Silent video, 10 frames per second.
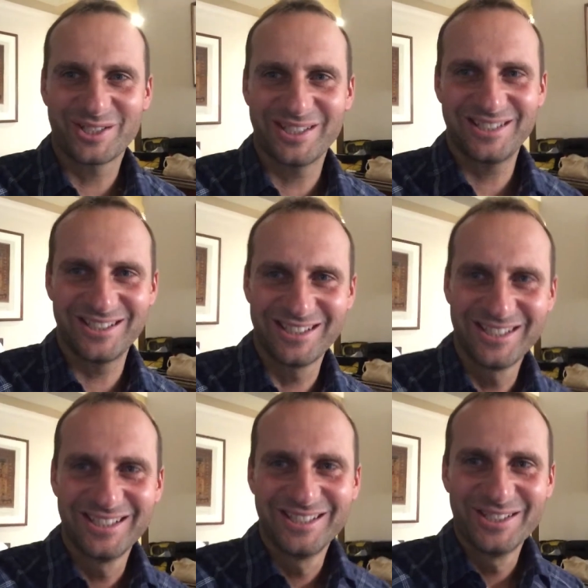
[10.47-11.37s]
so,
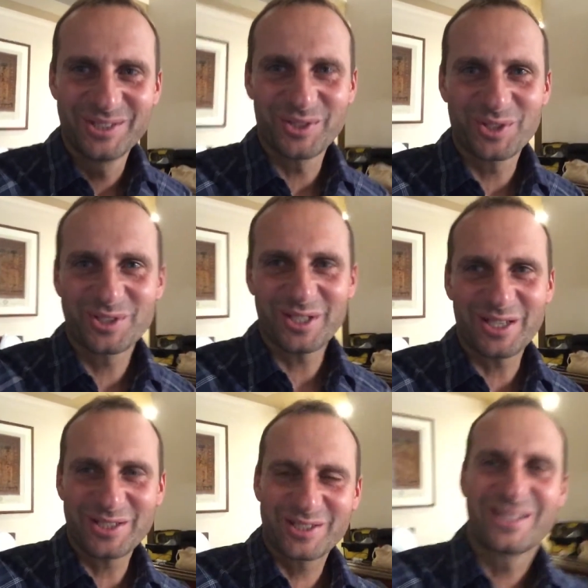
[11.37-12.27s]
this is our
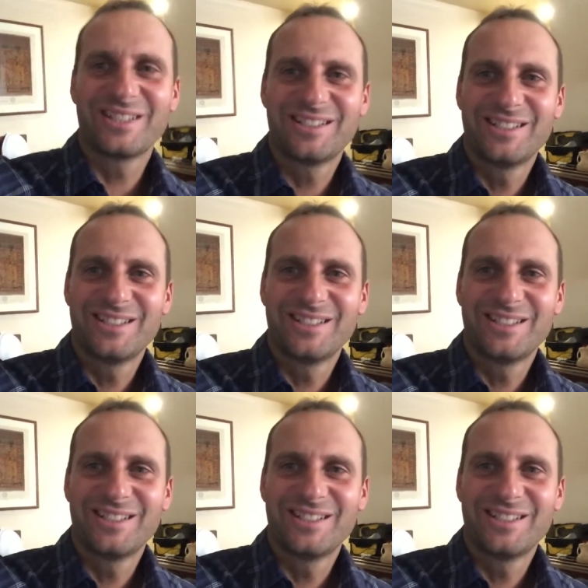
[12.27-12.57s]
last